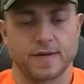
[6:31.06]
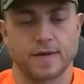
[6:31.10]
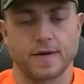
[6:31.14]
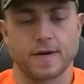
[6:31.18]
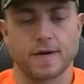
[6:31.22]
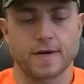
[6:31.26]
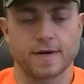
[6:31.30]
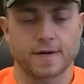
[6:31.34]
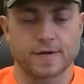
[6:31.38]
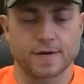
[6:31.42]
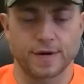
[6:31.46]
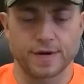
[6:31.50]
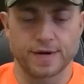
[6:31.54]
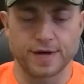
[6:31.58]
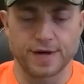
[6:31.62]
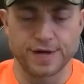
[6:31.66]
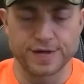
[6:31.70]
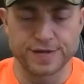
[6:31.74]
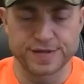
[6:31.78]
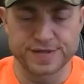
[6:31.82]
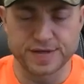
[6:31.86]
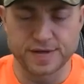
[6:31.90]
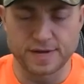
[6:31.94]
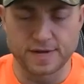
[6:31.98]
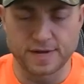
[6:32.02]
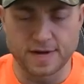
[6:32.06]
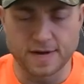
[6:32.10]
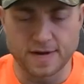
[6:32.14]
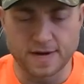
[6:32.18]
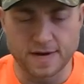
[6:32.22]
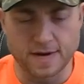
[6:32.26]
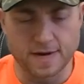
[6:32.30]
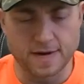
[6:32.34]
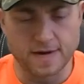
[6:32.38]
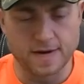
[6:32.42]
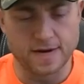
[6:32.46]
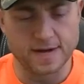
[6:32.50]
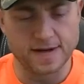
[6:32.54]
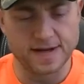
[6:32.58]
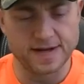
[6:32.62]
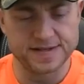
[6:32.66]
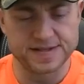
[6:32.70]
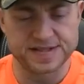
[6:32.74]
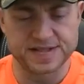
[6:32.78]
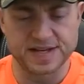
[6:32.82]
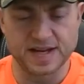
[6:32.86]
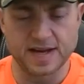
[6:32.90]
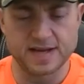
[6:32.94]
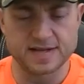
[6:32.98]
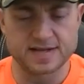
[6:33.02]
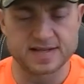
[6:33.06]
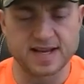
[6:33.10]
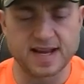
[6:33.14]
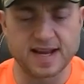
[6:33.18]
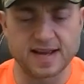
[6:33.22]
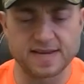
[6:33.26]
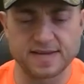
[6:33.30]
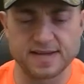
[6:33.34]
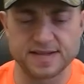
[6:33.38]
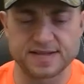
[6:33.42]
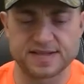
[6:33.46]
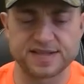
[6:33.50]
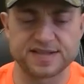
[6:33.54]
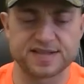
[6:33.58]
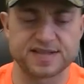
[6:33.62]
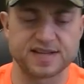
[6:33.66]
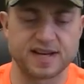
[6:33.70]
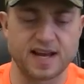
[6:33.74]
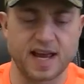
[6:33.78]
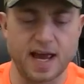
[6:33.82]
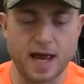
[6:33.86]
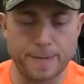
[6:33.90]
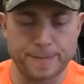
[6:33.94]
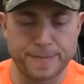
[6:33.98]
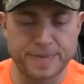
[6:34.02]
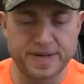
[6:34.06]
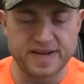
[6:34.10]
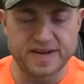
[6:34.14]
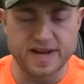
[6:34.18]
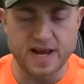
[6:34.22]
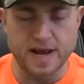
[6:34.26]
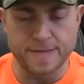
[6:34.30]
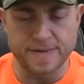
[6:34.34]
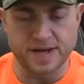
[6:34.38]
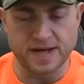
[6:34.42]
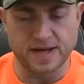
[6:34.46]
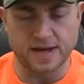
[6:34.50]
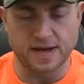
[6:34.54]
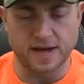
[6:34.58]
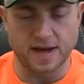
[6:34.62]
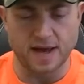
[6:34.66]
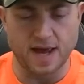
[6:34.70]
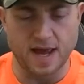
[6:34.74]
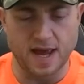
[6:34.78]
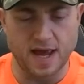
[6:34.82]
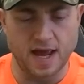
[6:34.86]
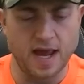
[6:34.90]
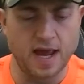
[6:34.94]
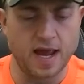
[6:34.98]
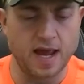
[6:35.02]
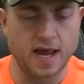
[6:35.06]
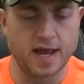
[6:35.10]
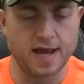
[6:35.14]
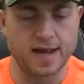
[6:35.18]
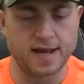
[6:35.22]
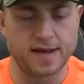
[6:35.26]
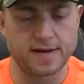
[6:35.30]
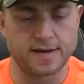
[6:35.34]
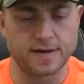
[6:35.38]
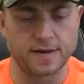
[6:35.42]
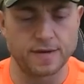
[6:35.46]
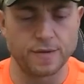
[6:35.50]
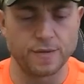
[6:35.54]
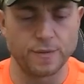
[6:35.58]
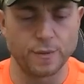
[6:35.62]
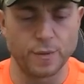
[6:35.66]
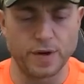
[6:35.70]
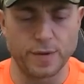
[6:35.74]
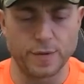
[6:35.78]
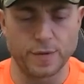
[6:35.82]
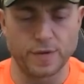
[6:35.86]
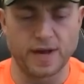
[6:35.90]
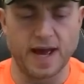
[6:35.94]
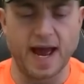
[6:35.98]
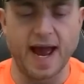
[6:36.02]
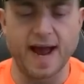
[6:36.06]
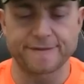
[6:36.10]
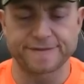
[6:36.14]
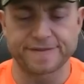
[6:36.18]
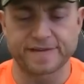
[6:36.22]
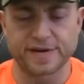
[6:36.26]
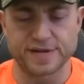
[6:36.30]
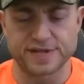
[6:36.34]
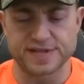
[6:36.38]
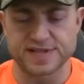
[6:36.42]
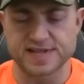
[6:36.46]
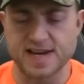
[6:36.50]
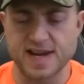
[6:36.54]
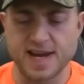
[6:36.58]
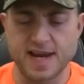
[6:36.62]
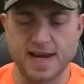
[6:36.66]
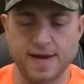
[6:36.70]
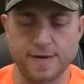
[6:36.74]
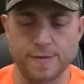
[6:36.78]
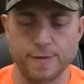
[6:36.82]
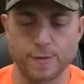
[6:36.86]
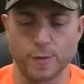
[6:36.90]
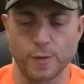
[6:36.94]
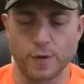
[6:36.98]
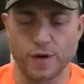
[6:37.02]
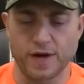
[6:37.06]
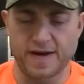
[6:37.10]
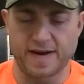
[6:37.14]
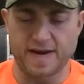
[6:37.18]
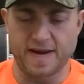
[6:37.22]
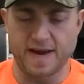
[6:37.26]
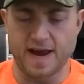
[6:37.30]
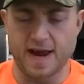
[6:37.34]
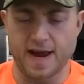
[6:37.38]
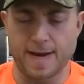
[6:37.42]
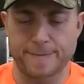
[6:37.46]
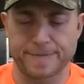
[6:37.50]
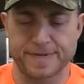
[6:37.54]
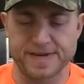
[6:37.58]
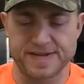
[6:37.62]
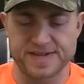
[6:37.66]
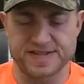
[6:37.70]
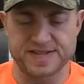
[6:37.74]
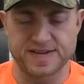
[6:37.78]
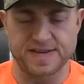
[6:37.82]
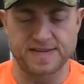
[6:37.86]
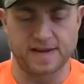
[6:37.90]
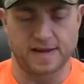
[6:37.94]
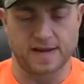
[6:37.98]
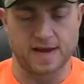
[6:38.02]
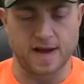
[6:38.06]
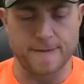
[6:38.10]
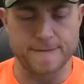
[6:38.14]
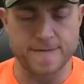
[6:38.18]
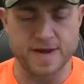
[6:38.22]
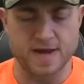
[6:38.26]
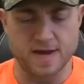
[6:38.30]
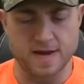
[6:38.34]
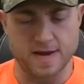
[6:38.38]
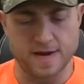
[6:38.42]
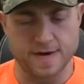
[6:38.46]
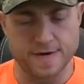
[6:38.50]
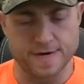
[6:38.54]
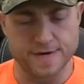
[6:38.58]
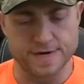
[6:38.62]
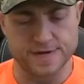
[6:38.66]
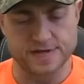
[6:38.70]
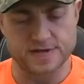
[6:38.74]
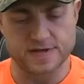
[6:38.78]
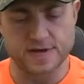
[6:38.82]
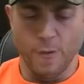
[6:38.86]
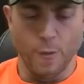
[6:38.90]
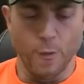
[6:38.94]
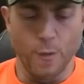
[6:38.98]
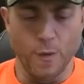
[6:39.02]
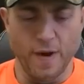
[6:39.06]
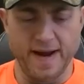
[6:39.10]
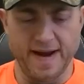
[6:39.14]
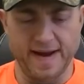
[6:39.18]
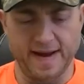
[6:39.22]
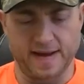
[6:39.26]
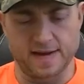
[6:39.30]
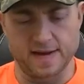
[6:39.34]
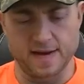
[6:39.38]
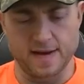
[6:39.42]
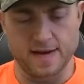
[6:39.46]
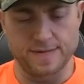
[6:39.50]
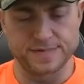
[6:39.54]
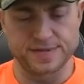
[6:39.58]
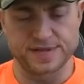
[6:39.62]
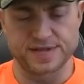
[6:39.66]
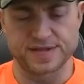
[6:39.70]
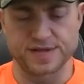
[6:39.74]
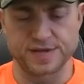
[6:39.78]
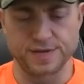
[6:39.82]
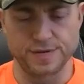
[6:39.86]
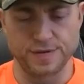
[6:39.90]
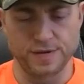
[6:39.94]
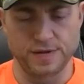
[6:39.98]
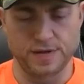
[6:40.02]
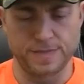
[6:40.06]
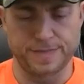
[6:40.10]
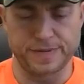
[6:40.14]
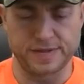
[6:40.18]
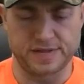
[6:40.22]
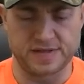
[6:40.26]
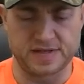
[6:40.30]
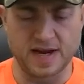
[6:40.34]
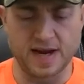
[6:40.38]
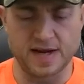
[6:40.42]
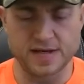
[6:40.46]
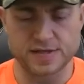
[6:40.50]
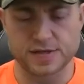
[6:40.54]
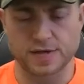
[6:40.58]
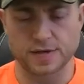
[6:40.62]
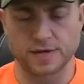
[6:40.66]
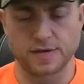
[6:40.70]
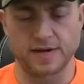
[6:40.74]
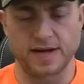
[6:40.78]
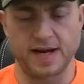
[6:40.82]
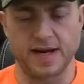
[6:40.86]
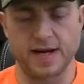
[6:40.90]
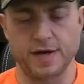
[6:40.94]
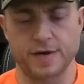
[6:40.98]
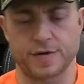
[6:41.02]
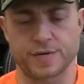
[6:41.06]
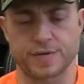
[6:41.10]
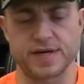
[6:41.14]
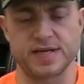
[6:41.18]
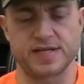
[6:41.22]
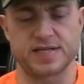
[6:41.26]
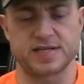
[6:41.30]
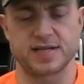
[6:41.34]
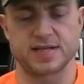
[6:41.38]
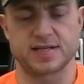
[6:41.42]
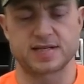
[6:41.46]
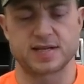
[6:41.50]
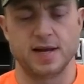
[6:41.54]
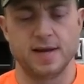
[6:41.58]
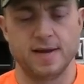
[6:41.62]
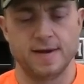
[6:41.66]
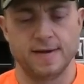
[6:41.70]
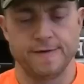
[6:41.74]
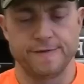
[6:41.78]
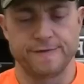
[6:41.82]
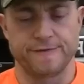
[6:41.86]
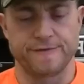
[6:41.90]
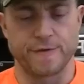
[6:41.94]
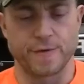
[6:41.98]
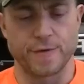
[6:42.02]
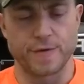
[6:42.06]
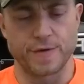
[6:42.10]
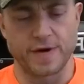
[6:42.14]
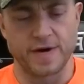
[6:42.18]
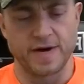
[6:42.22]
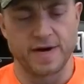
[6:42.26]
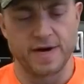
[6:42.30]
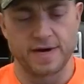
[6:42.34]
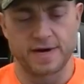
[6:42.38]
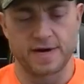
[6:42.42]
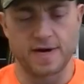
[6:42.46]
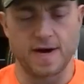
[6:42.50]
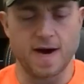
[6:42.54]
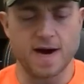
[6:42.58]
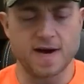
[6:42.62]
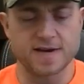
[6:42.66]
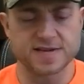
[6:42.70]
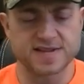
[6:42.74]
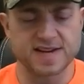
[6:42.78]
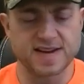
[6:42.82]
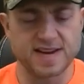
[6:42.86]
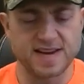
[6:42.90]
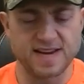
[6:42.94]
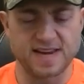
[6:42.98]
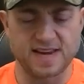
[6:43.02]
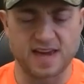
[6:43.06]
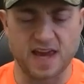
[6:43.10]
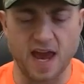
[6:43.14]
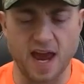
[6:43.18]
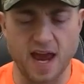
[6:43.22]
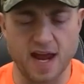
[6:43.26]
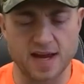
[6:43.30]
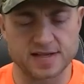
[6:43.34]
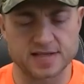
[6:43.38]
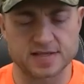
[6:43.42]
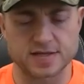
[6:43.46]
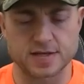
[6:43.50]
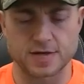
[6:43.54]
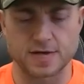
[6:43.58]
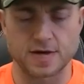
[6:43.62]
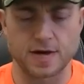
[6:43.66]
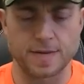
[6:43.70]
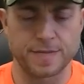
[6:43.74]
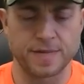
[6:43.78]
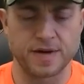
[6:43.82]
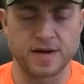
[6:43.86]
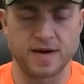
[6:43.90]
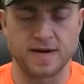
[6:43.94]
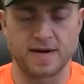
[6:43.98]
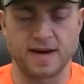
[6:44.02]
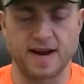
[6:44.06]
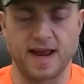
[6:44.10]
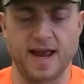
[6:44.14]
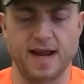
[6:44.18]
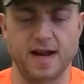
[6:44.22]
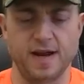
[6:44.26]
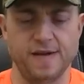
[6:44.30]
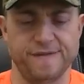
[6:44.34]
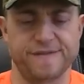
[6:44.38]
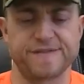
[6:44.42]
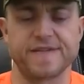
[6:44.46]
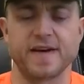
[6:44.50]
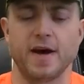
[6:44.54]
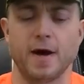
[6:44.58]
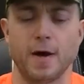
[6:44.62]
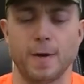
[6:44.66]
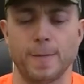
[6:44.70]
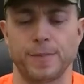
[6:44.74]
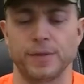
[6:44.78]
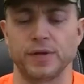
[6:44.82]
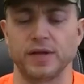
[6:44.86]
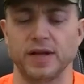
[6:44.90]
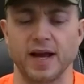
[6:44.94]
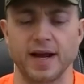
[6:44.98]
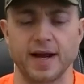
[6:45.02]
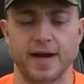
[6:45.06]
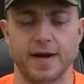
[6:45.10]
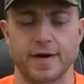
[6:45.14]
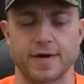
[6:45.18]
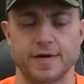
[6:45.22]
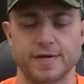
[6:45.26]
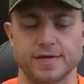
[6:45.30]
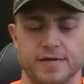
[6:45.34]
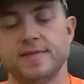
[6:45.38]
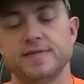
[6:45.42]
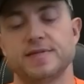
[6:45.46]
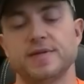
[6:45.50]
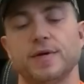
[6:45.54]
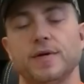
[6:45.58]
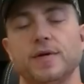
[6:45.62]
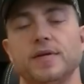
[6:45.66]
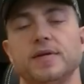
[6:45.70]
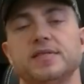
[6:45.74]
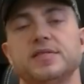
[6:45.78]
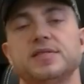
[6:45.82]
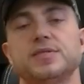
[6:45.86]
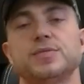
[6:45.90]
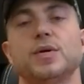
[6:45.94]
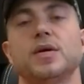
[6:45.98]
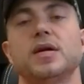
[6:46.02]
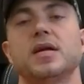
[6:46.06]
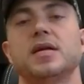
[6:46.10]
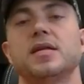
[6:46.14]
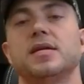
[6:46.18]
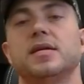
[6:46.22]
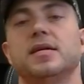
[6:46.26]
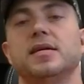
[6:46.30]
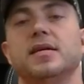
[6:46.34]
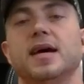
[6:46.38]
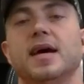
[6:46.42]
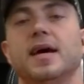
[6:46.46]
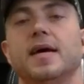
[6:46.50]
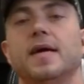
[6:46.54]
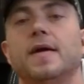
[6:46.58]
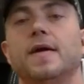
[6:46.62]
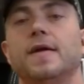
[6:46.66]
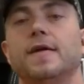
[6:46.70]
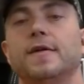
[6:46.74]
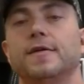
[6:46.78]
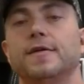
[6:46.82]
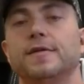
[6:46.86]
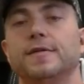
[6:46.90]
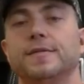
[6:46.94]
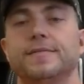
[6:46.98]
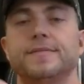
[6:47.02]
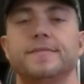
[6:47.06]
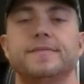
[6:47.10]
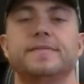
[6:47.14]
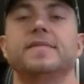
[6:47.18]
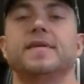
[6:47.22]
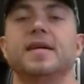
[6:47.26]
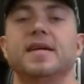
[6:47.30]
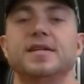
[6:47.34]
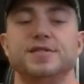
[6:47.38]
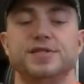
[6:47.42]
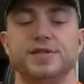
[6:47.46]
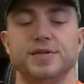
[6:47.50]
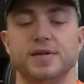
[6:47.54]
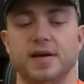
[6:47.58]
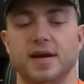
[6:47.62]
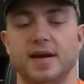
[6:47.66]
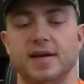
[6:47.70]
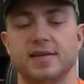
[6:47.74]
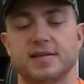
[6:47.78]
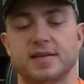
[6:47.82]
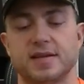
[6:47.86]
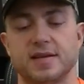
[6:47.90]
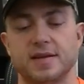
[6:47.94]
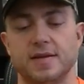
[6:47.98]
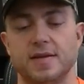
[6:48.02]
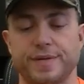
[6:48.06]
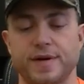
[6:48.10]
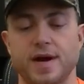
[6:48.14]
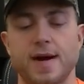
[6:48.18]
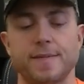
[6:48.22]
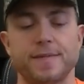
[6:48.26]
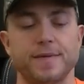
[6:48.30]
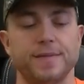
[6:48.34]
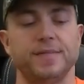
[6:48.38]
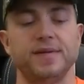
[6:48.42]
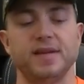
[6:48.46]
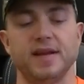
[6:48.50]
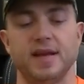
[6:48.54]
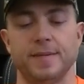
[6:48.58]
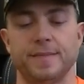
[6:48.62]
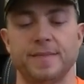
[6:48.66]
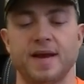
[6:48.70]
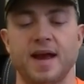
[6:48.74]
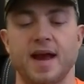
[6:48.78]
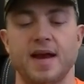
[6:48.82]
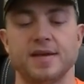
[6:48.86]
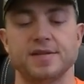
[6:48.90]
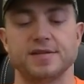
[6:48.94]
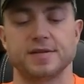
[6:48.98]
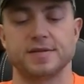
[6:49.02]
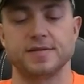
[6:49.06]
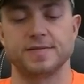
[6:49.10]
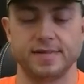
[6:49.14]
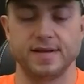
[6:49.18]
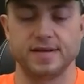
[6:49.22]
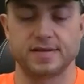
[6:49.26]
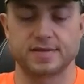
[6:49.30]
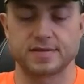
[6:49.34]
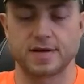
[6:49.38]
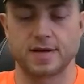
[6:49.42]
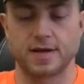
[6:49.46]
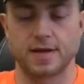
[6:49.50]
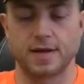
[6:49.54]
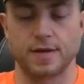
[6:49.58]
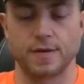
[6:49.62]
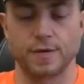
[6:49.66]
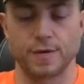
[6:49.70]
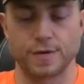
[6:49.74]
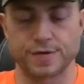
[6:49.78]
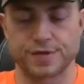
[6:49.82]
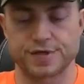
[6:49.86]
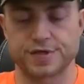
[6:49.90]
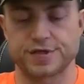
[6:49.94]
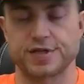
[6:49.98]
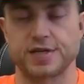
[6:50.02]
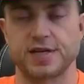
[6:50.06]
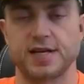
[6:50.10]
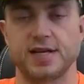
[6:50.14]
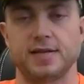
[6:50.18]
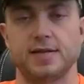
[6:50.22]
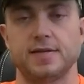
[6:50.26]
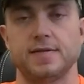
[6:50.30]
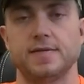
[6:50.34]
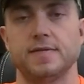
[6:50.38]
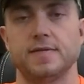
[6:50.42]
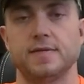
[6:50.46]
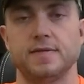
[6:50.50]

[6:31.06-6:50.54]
the article goes on and says that this is an epidemic, and we will have to see what happens in the coming years when it comes to the potential increases for causing cancer among NFL players. So this is what I think of that article. As you guys can probably imagine, it's all horse shit.